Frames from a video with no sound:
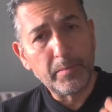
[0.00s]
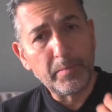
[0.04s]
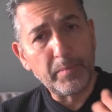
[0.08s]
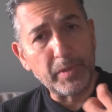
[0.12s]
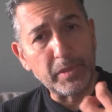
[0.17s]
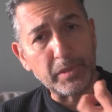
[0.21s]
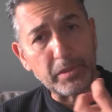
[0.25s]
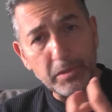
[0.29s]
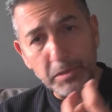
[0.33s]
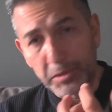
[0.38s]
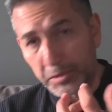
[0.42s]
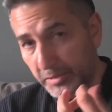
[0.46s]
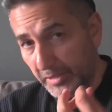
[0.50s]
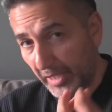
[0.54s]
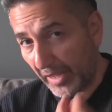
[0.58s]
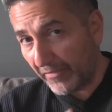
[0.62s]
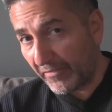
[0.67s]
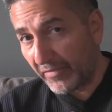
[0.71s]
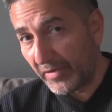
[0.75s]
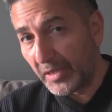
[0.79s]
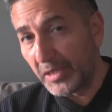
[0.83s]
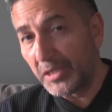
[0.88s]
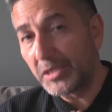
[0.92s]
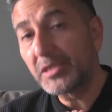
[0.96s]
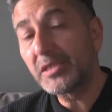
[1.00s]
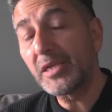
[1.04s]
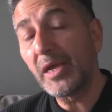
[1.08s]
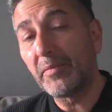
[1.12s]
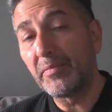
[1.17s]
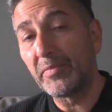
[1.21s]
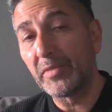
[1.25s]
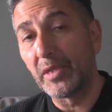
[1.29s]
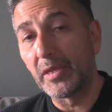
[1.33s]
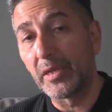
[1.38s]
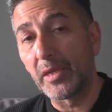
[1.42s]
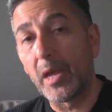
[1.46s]
but there's definitely
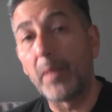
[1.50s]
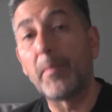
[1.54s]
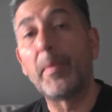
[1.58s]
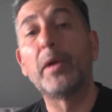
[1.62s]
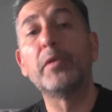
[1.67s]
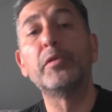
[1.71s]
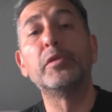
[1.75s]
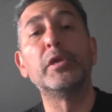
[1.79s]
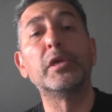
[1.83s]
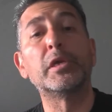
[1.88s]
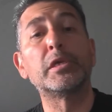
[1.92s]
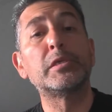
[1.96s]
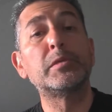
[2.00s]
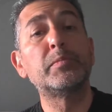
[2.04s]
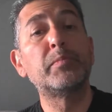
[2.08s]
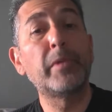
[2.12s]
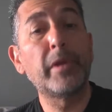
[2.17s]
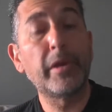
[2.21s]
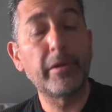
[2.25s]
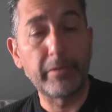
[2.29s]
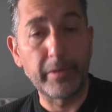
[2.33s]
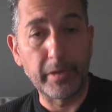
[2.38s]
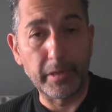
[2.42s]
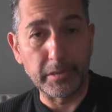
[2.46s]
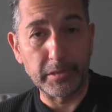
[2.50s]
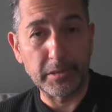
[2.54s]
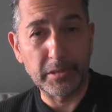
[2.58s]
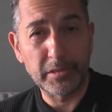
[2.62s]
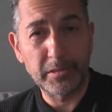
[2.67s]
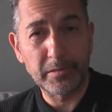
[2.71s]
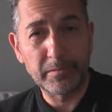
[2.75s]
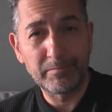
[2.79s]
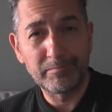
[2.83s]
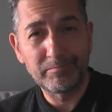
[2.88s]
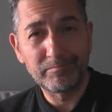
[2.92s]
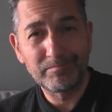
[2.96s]
something about the
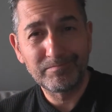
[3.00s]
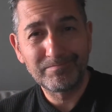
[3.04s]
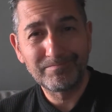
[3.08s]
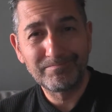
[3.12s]
experience.